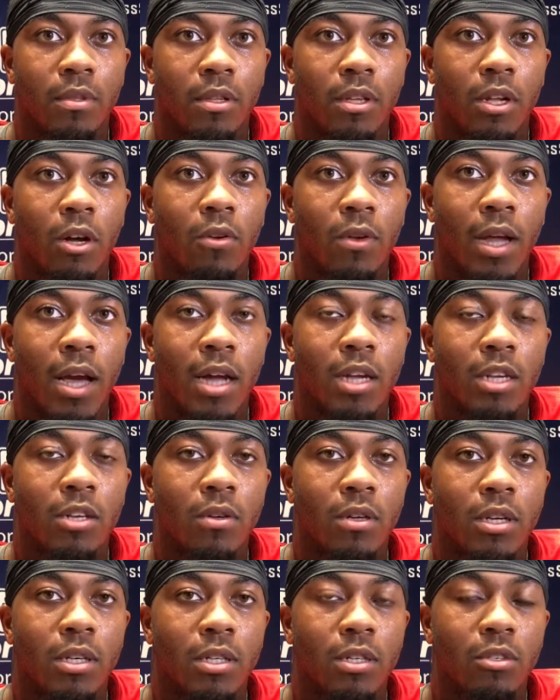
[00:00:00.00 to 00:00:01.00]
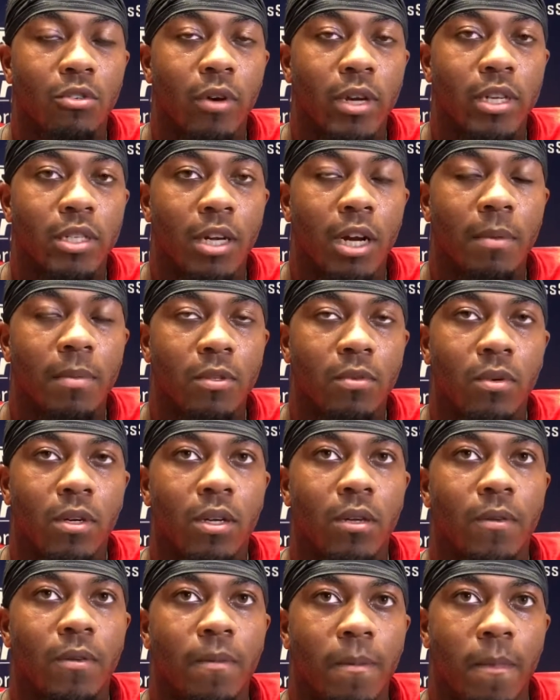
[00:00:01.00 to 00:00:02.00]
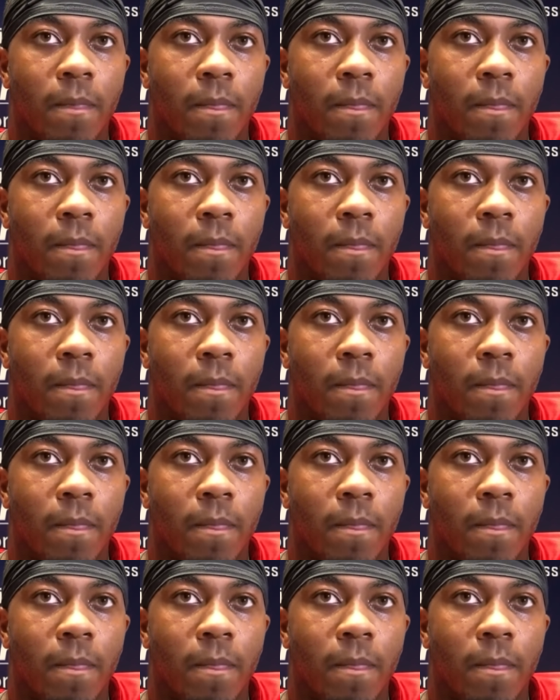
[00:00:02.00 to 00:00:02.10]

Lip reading: the O-line doing a great job as well.